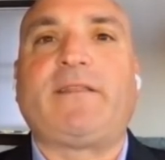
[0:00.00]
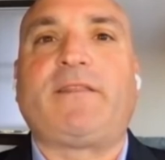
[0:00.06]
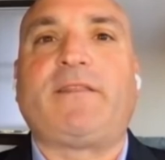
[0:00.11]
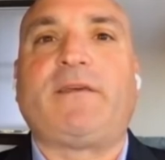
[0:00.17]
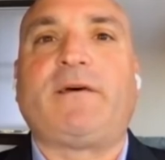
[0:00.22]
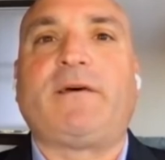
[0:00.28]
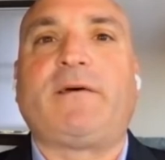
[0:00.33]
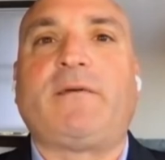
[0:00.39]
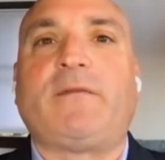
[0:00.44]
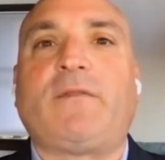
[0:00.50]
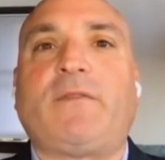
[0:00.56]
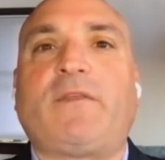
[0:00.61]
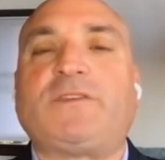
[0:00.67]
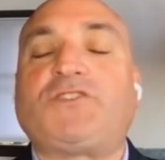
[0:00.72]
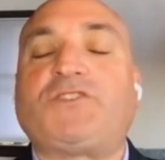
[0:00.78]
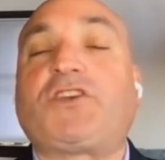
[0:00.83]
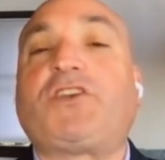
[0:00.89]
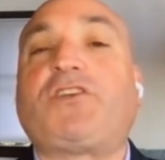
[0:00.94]
the
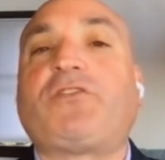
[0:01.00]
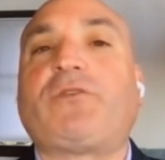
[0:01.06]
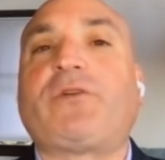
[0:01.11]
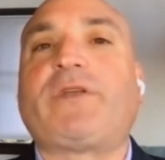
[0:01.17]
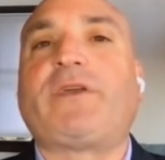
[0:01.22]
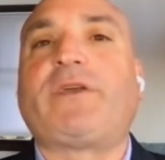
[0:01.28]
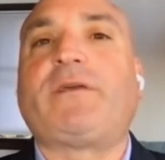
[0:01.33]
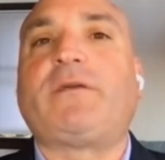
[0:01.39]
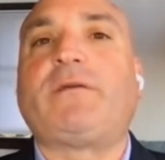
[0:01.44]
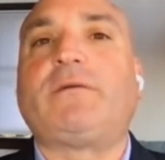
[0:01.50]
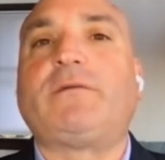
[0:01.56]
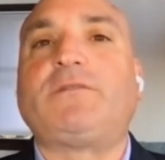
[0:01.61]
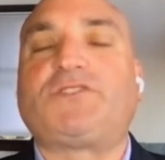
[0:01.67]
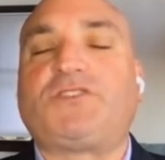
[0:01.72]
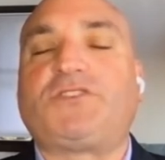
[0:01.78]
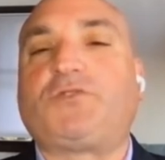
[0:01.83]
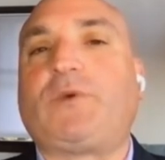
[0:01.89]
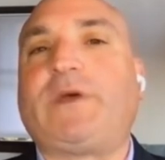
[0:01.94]
security
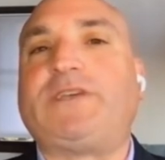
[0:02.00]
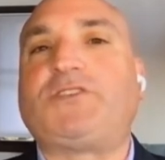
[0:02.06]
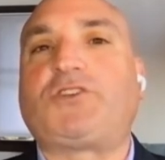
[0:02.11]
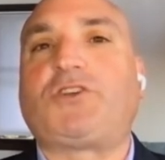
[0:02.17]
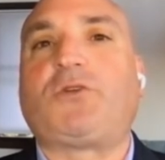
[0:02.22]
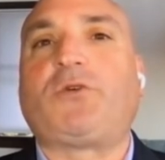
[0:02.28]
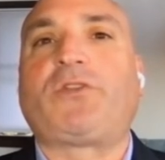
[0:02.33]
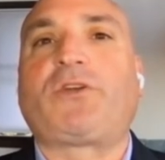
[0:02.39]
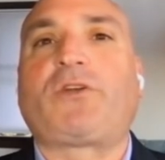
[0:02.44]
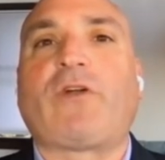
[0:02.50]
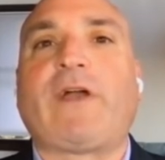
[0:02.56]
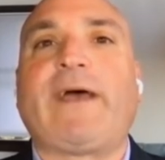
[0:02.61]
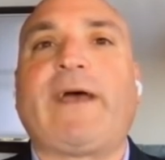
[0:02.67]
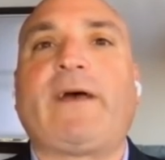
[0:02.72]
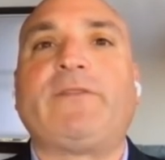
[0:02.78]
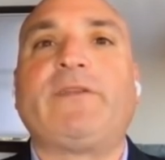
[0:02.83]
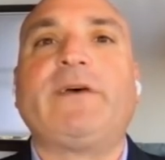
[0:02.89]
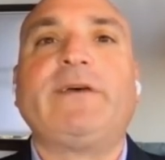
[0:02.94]
situation on the
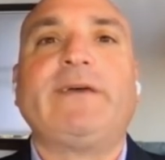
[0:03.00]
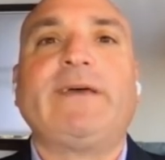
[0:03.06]
ground